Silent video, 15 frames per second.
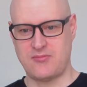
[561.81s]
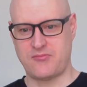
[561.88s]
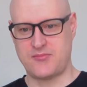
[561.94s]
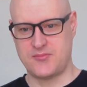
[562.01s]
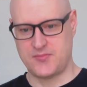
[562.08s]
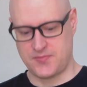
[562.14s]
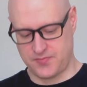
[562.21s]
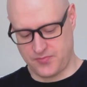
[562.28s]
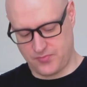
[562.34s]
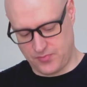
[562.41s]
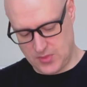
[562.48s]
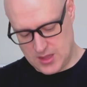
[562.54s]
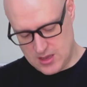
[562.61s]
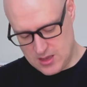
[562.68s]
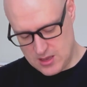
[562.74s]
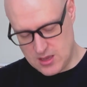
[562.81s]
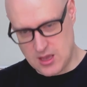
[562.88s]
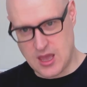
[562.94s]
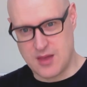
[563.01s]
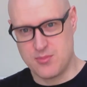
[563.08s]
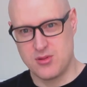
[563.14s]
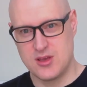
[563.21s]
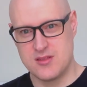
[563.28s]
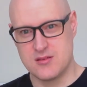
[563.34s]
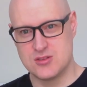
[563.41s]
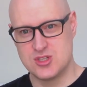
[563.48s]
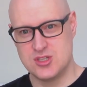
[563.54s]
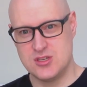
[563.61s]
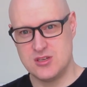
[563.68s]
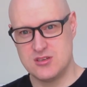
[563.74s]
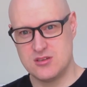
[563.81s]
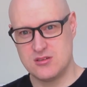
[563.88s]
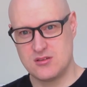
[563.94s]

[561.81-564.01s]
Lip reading: I play the G,